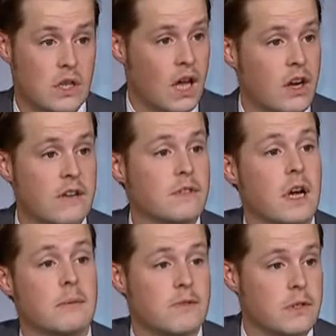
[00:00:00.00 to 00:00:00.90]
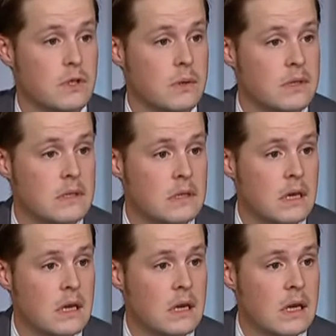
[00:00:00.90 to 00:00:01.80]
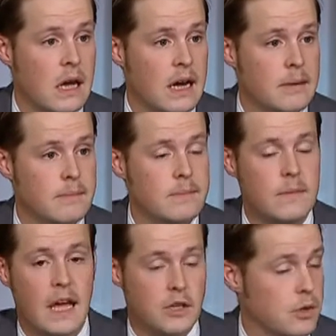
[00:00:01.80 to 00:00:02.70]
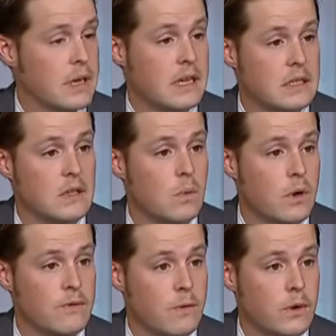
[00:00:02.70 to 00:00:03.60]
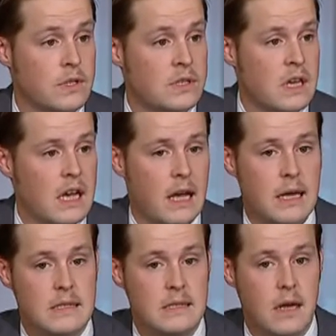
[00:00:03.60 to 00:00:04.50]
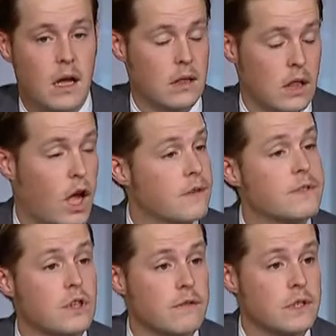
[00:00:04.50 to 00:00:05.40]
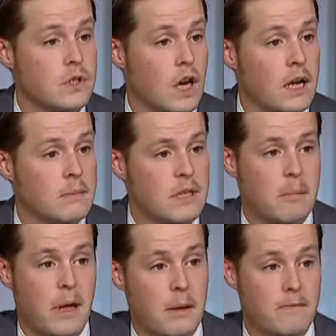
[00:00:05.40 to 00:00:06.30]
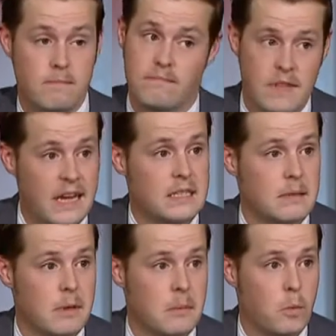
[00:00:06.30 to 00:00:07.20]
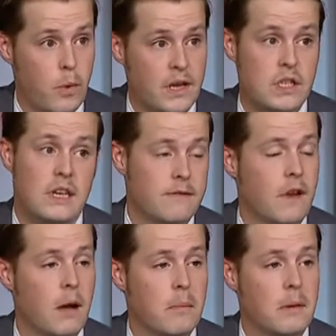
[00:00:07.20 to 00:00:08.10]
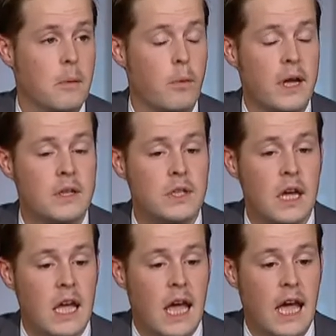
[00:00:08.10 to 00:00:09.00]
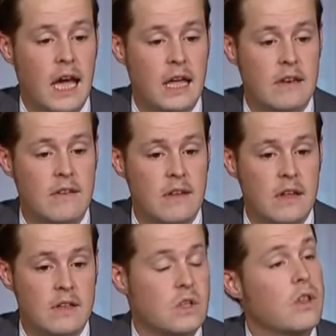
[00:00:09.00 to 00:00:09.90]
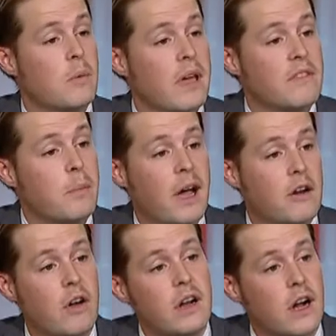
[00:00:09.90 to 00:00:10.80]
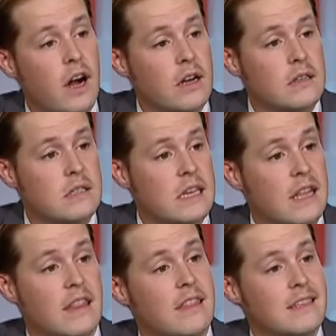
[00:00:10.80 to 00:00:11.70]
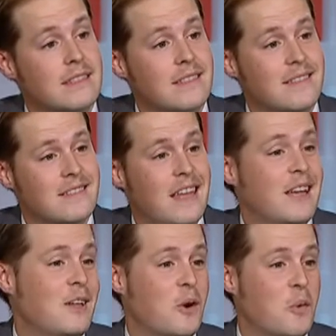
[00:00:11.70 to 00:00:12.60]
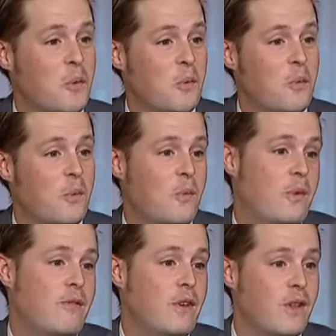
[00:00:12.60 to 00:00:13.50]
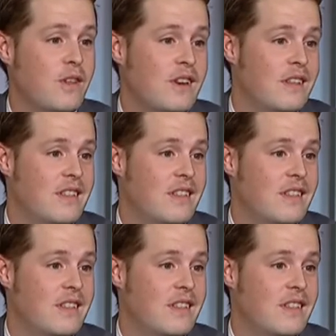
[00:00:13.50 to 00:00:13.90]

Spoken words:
not enough jobs for students entering into the workforce. It's a lot of service jobs that pay next to minimum wage, if not minimum wage. And so then we have to buy a credit card to get the things that, you know, we feel are the